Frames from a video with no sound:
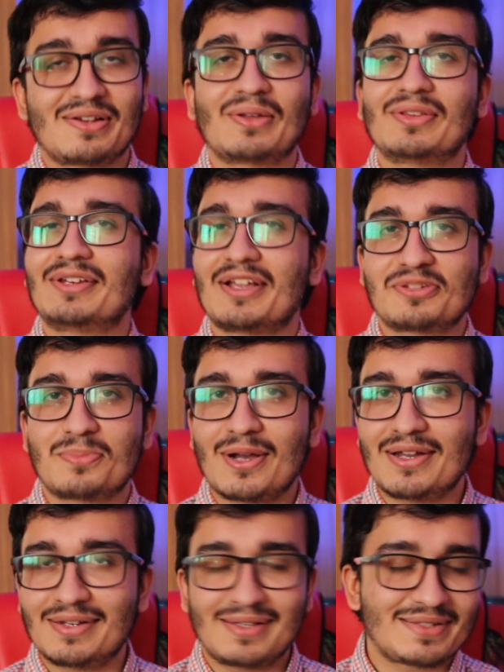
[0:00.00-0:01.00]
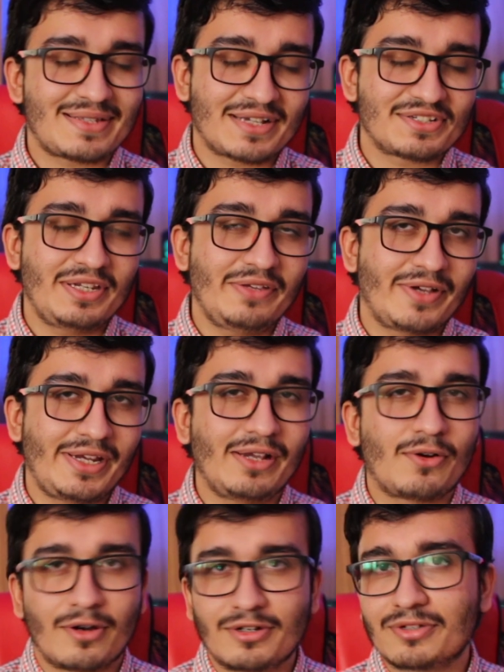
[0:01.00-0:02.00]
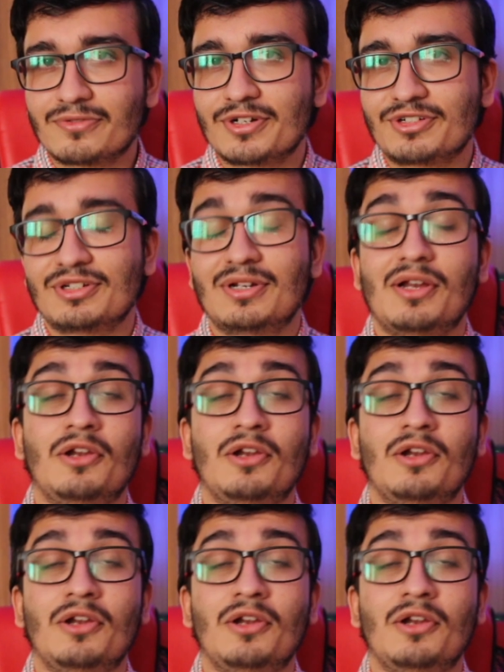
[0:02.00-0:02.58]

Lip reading: Now, the touch bar is actually very controversial.